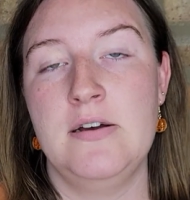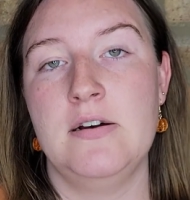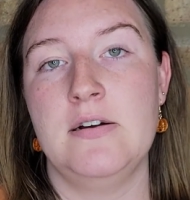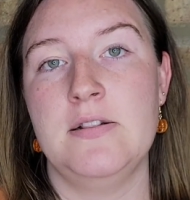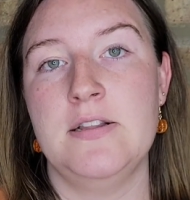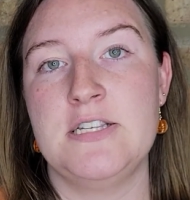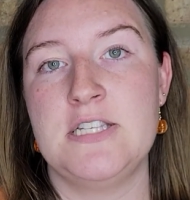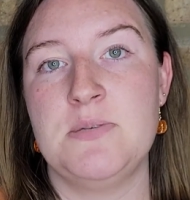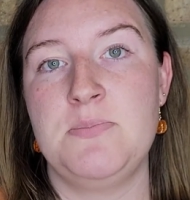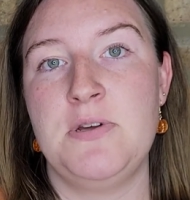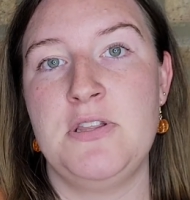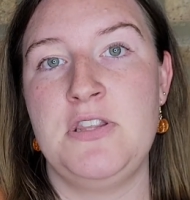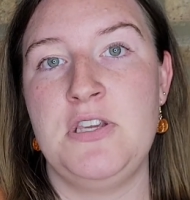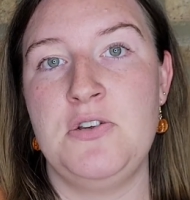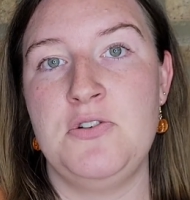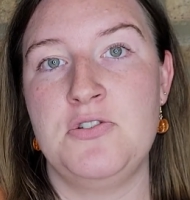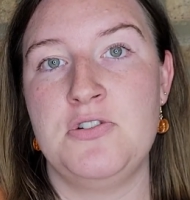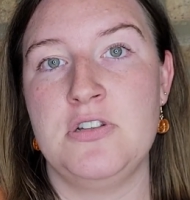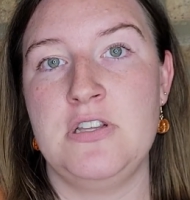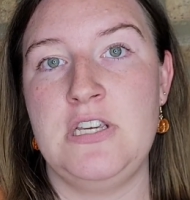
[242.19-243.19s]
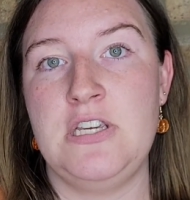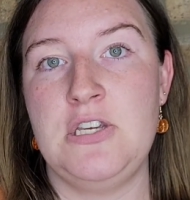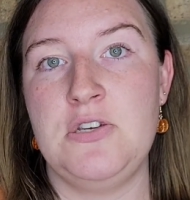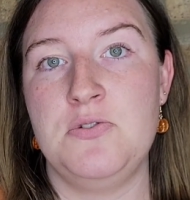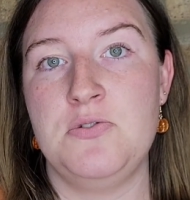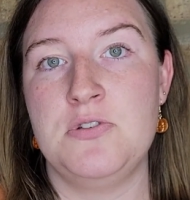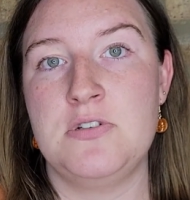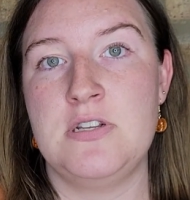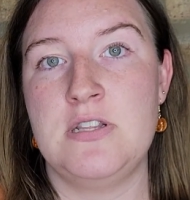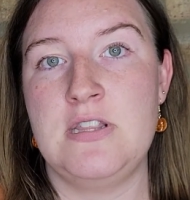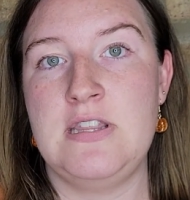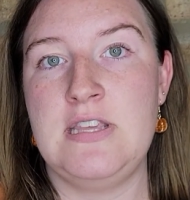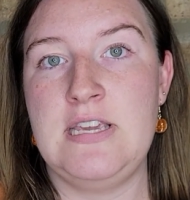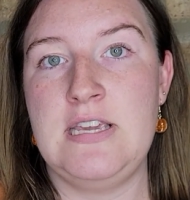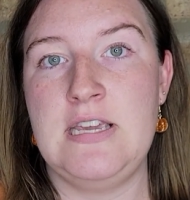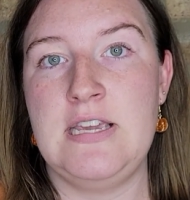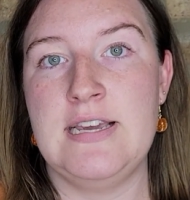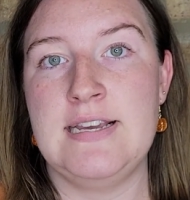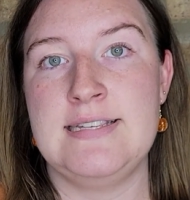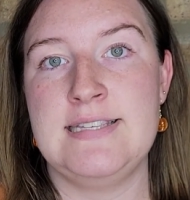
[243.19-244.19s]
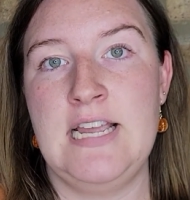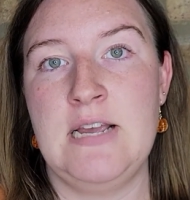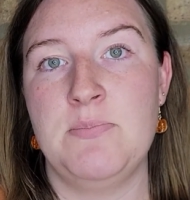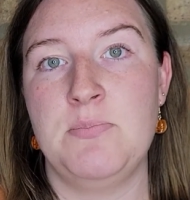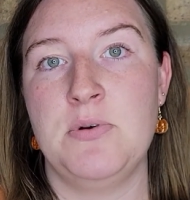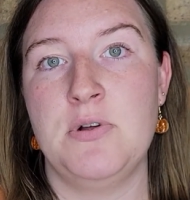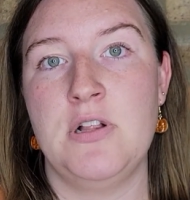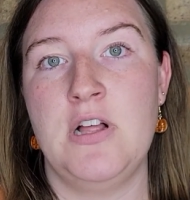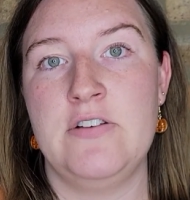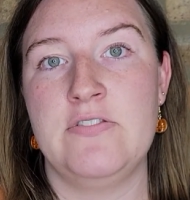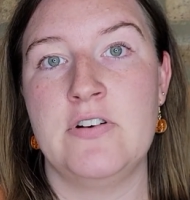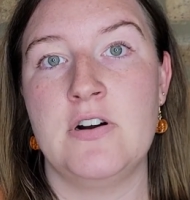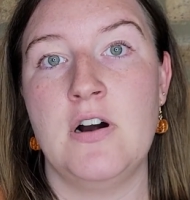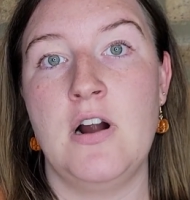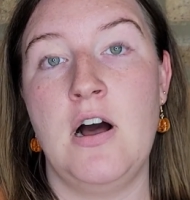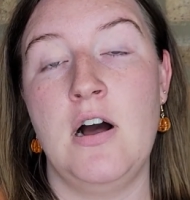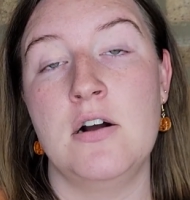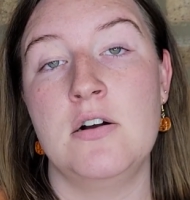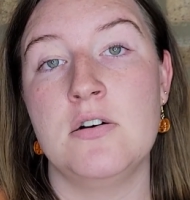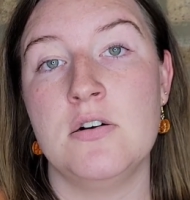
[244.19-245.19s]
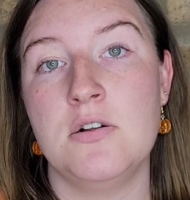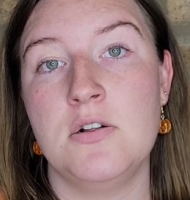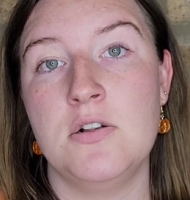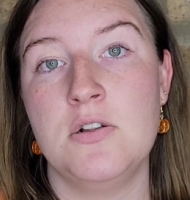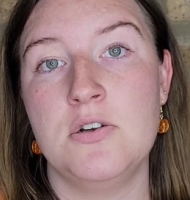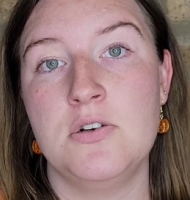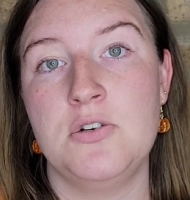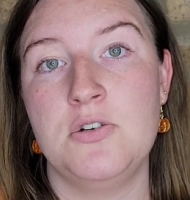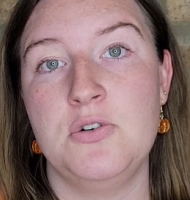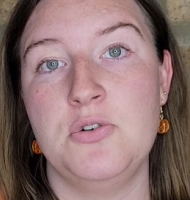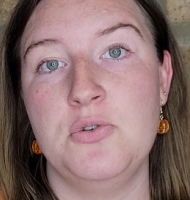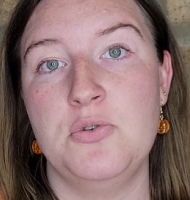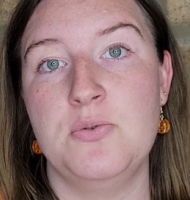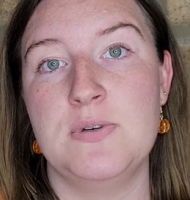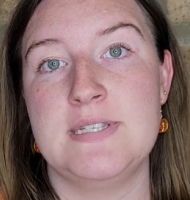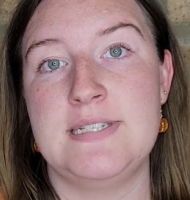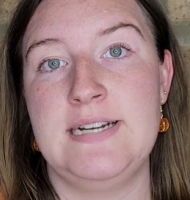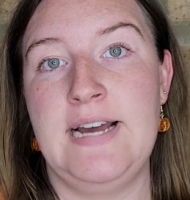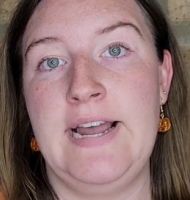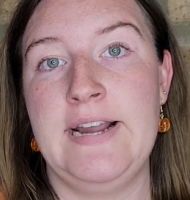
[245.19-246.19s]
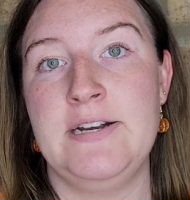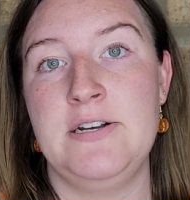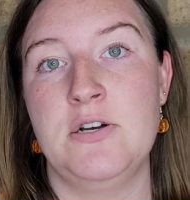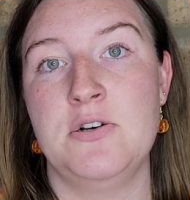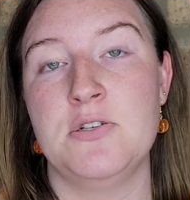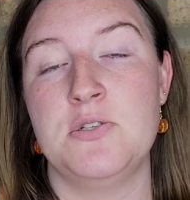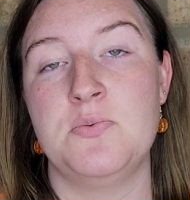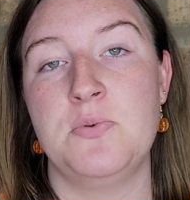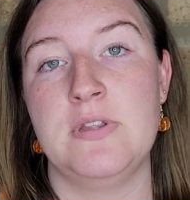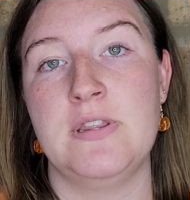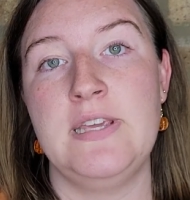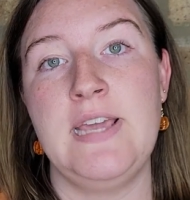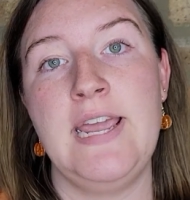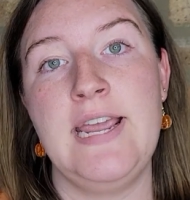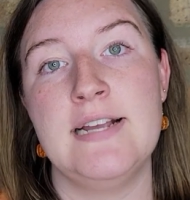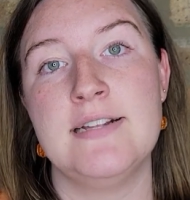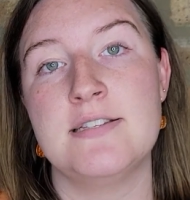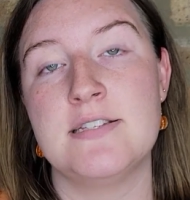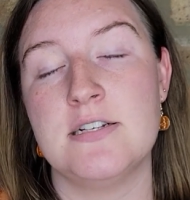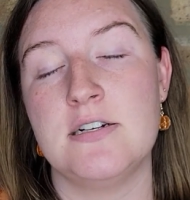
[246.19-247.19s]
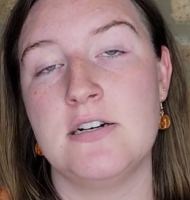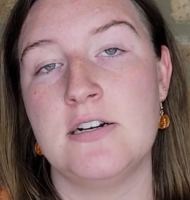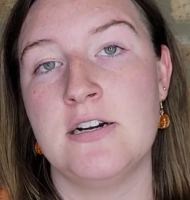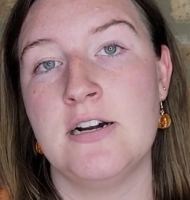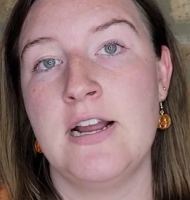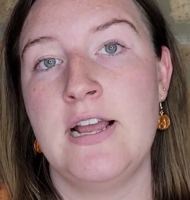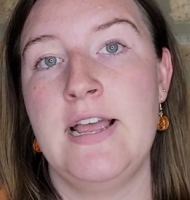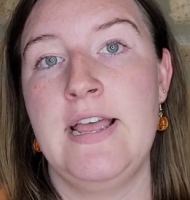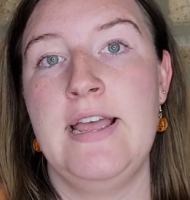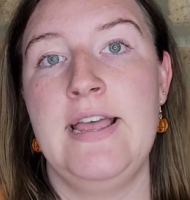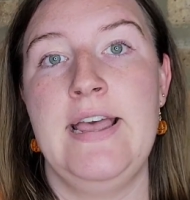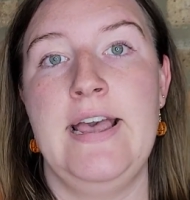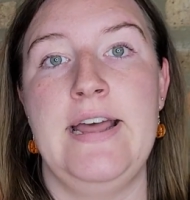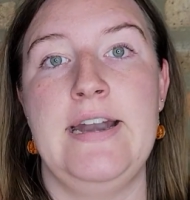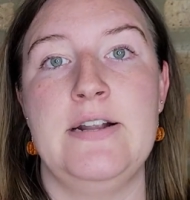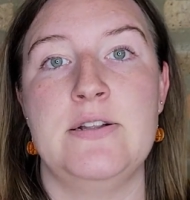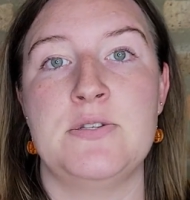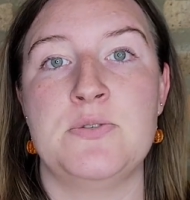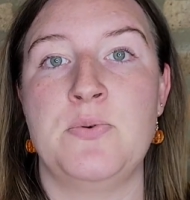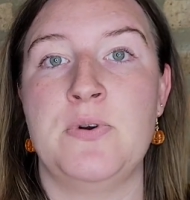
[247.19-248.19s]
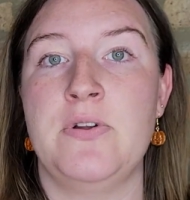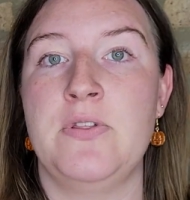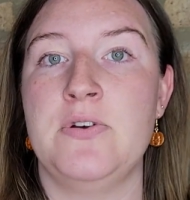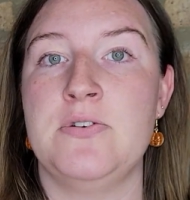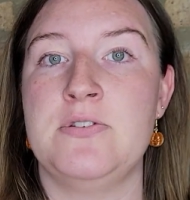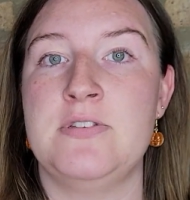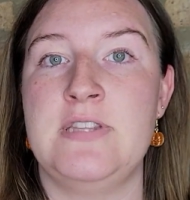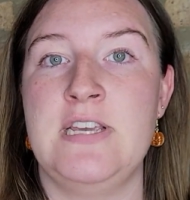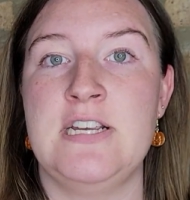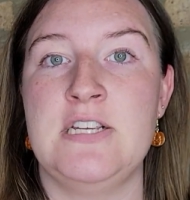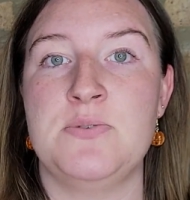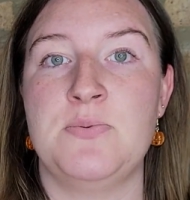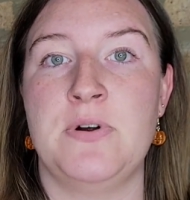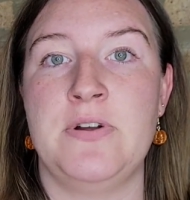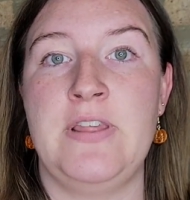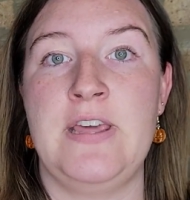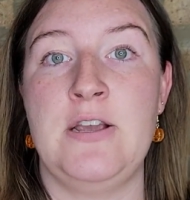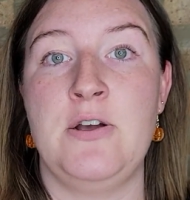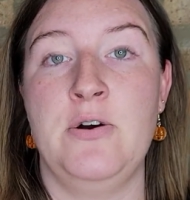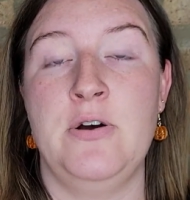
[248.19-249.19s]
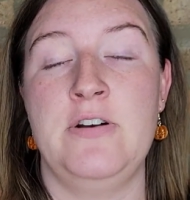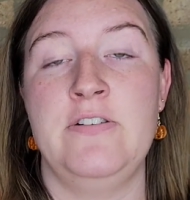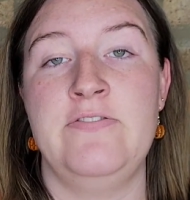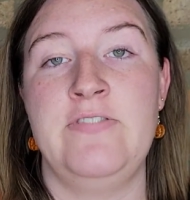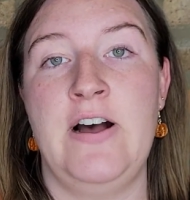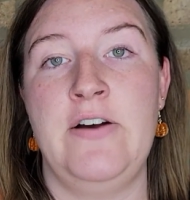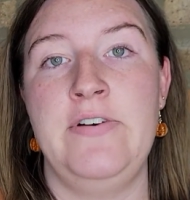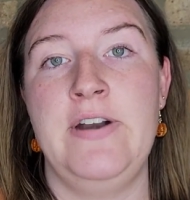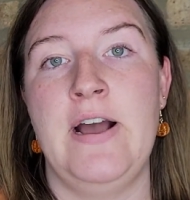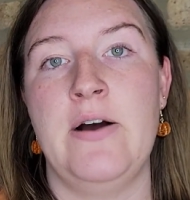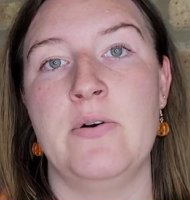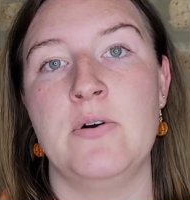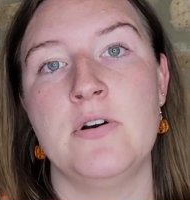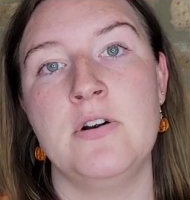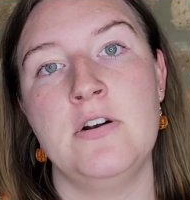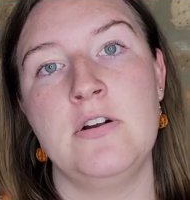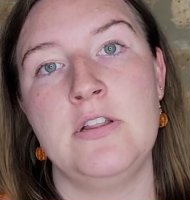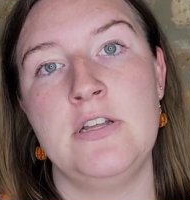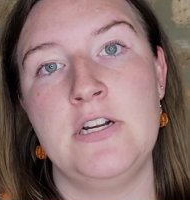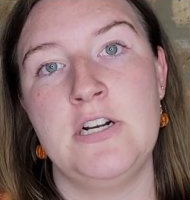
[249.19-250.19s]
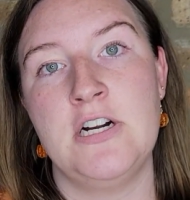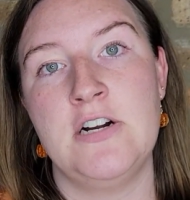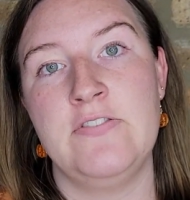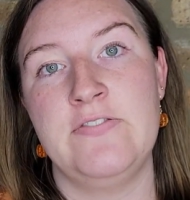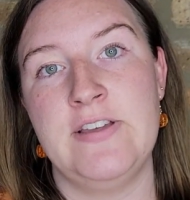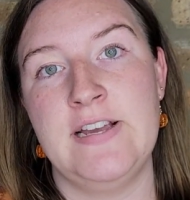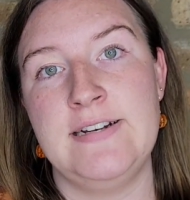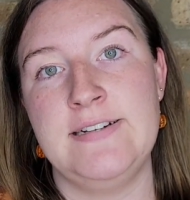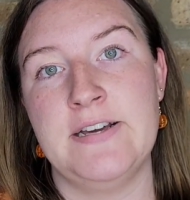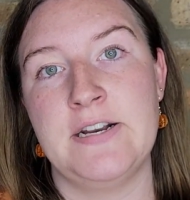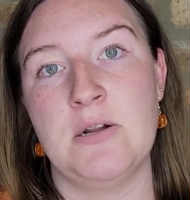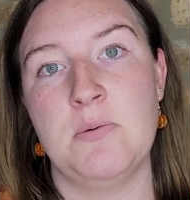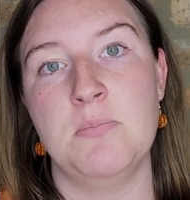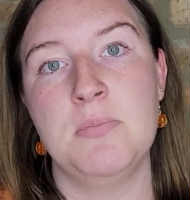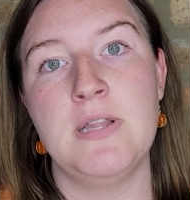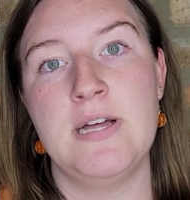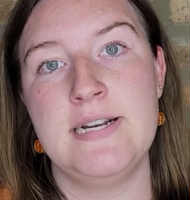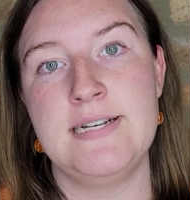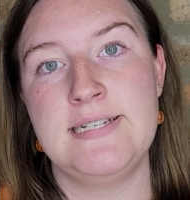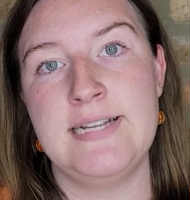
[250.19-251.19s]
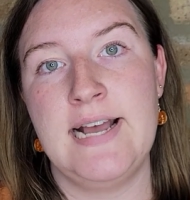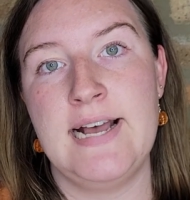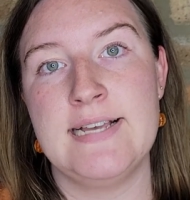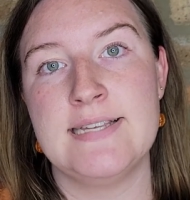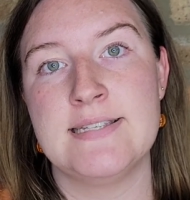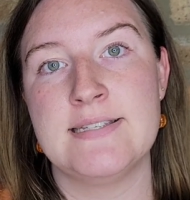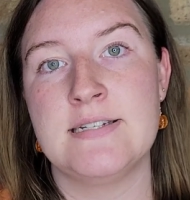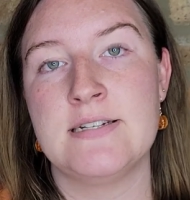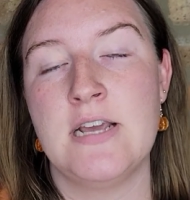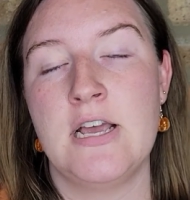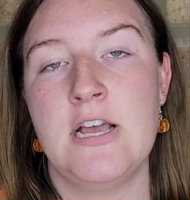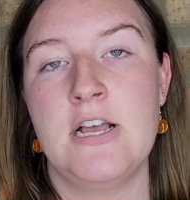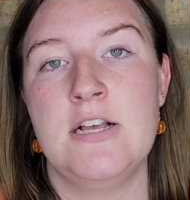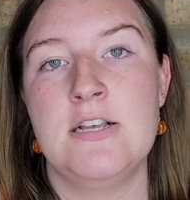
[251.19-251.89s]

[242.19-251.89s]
Elizabeth usually used the example of her uncle who was diagnosed with cancer, and it's one of those things where they could have found out earlier if they'd done a blood test.